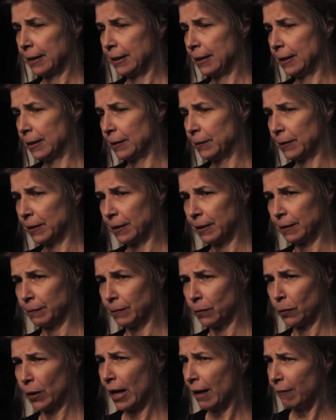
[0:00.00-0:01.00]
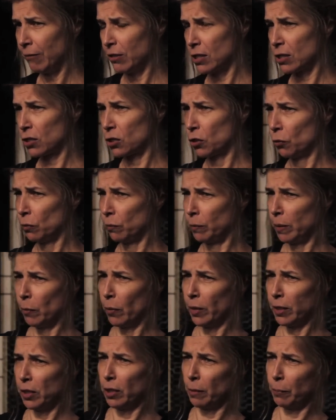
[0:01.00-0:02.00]
you know, um, we have this suit and we
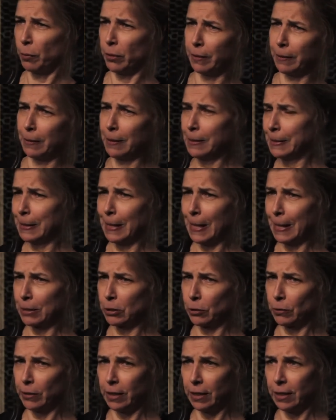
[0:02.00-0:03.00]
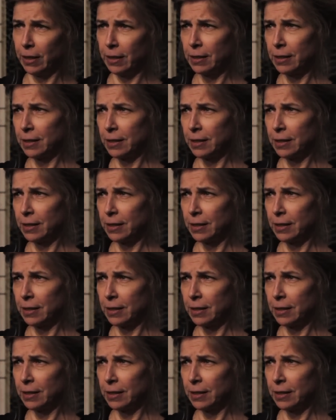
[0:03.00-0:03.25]
want you to put this actor in it